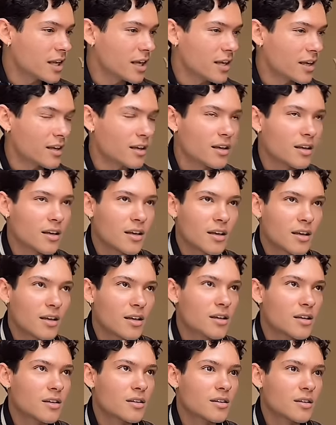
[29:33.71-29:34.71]

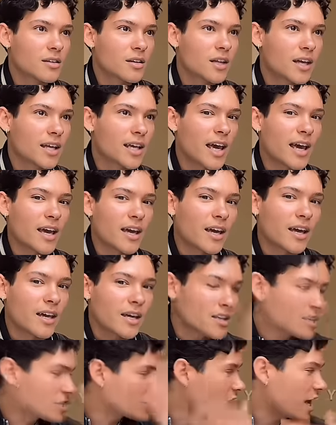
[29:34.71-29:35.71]
like
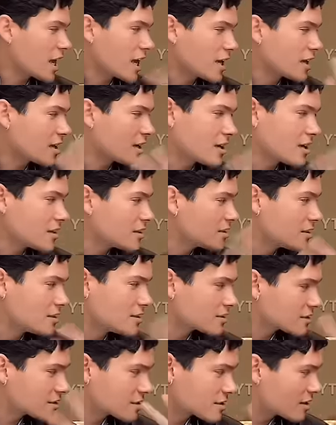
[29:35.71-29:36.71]

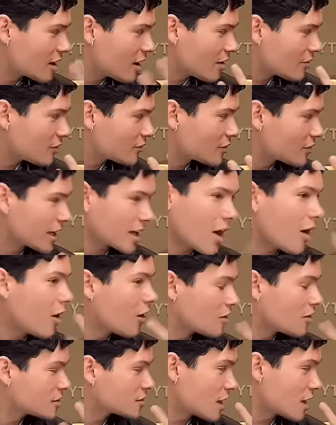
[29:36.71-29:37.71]
HA stuff like
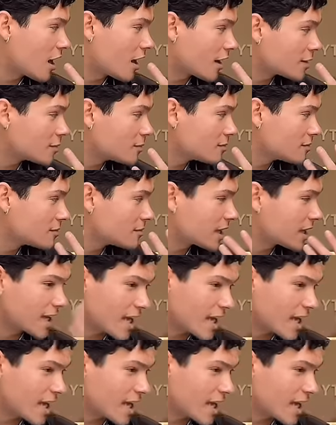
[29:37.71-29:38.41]
all the time,